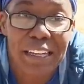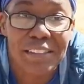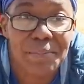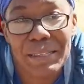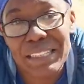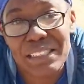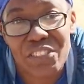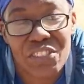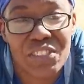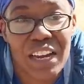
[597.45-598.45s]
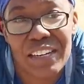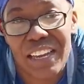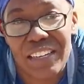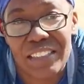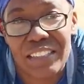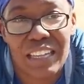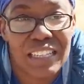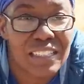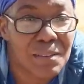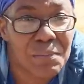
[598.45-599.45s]
And something that's just dedicated to
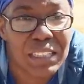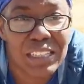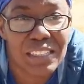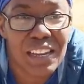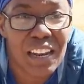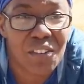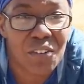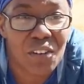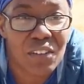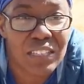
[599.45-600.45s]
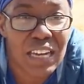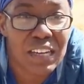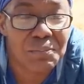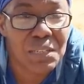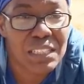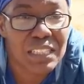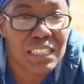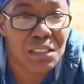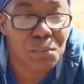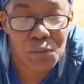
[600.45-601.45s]
that, something that's not on all the time, doesn't
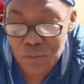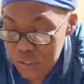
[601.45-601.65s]
need to be